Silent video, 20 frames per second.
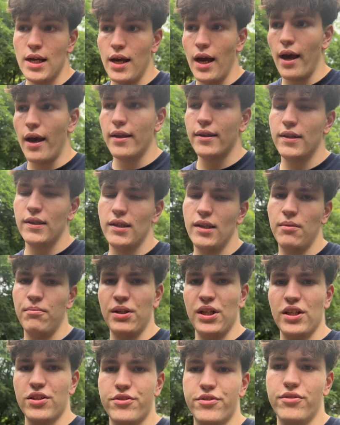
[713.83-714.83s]
I didn't
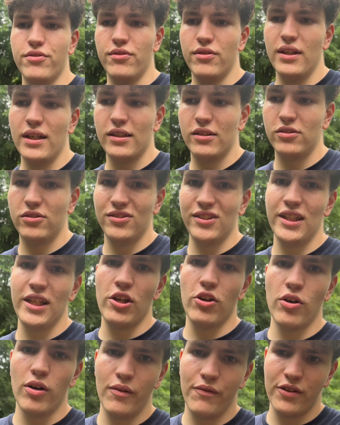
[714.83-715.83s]
manage to do that today,
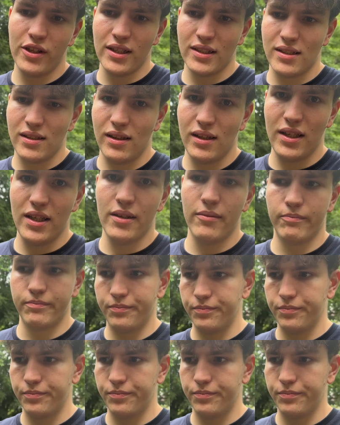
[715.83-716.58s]
obviously.